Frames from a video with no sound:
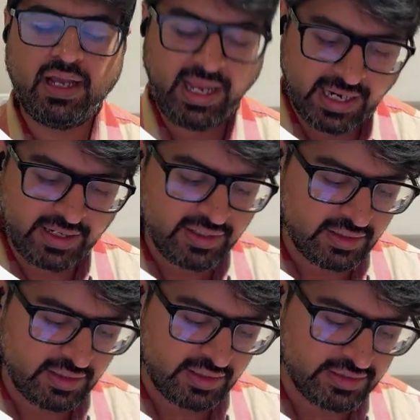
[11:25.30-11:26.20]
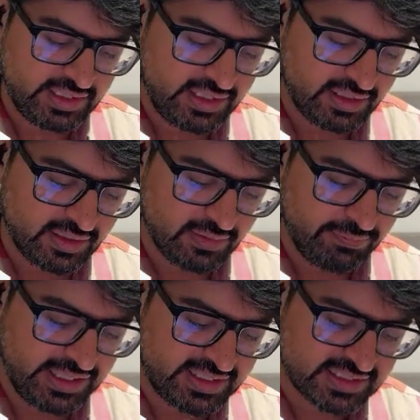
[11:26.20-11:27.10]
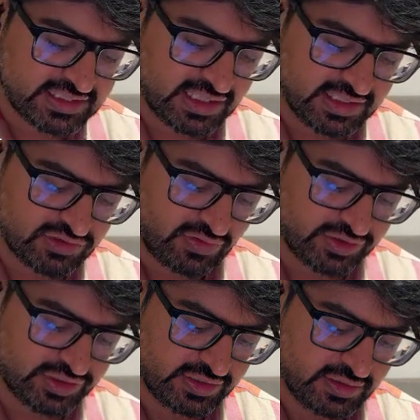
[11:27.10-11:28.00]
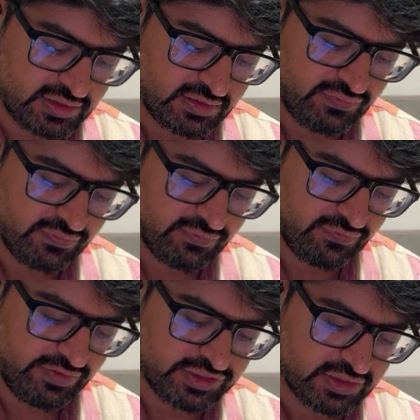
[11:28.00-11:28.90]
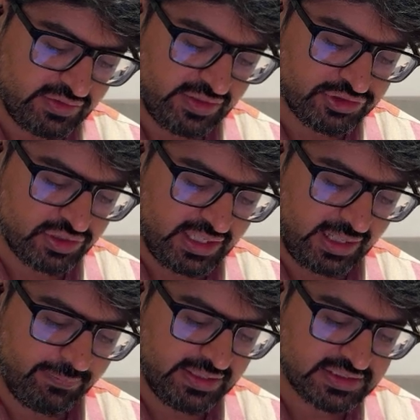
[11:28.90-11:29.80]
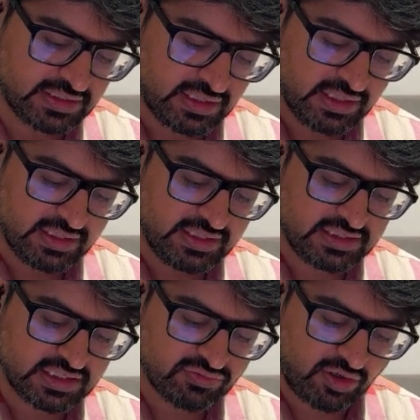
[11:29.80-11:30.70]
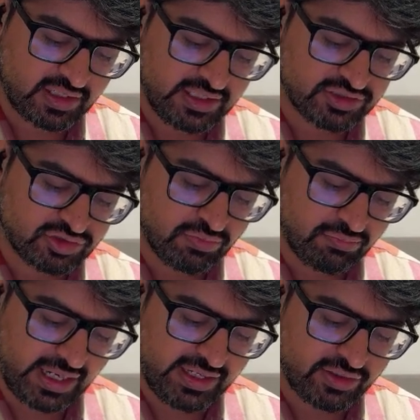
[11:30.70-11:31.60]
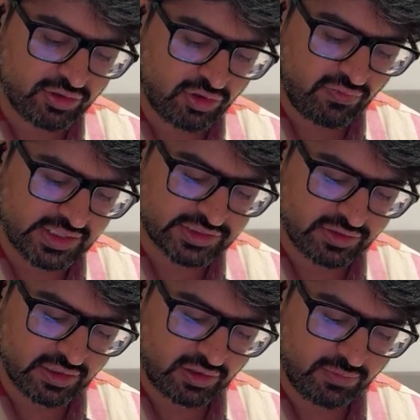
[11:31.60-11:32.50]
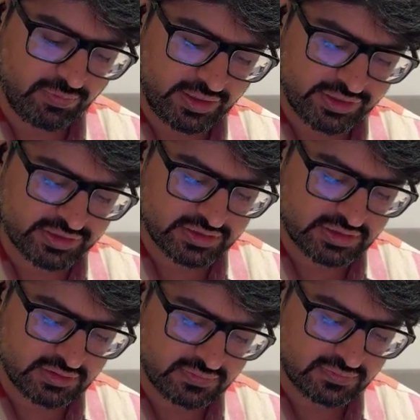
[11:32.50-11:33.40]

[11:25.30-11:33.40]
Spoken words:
And the beta cell dysfunction, which eventually happens, this is what leads to microvascular complications.